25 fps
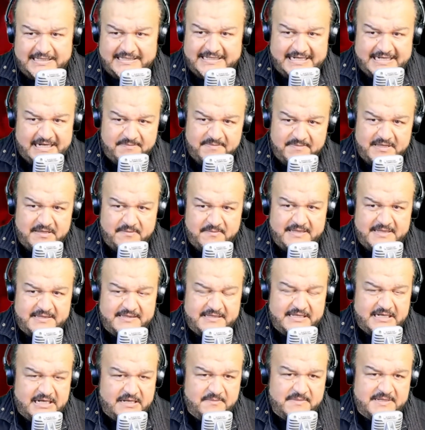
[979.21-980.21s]
So
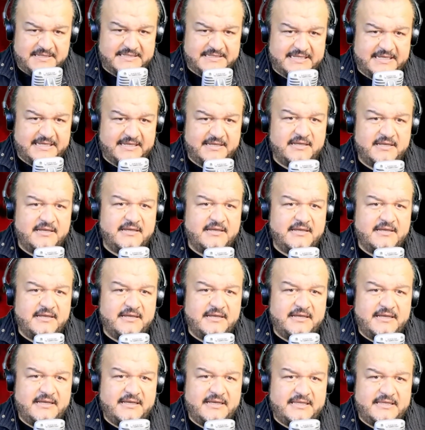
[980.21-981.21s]
quickly, just about what's been
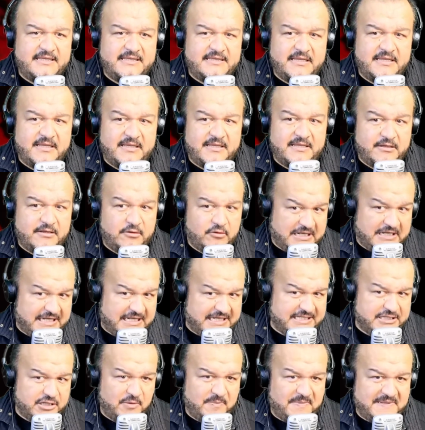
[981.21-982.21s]
happening in the Middle
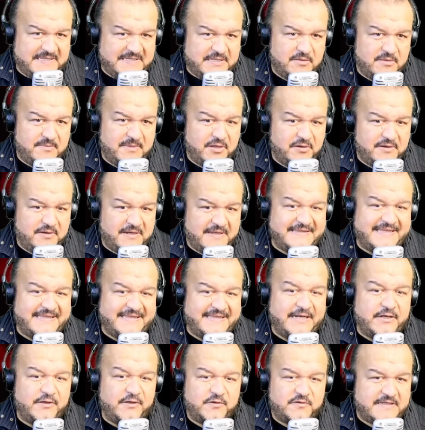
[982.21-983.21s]
East, on other matters, on
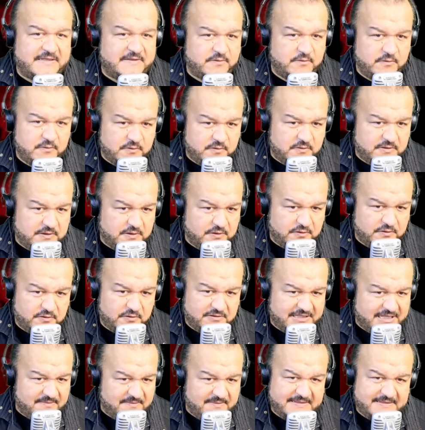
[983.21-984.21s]
other topics,
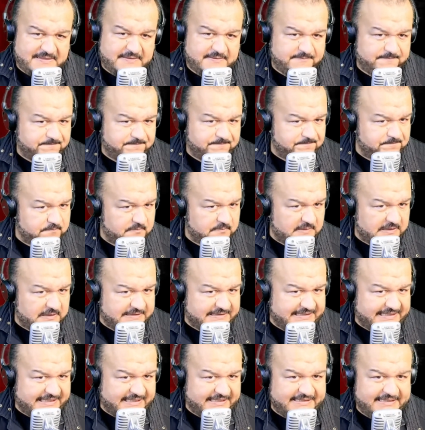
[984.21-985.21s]
without going
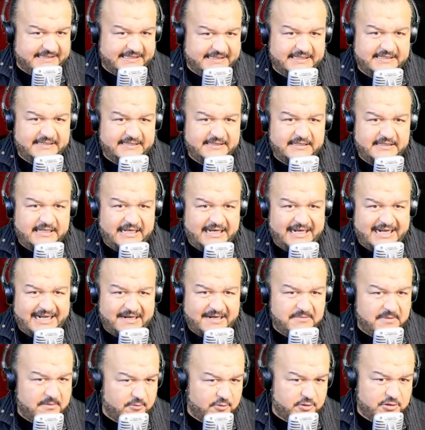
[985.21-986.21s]
on too much so we don't
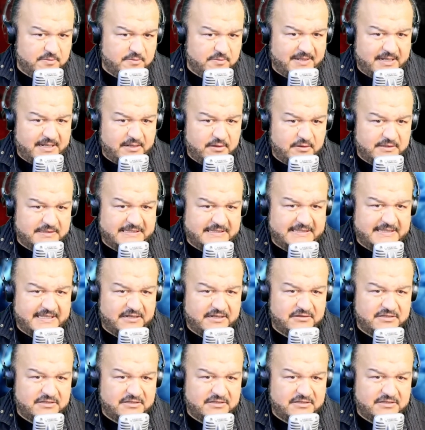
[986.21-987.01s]
get too sidetracked.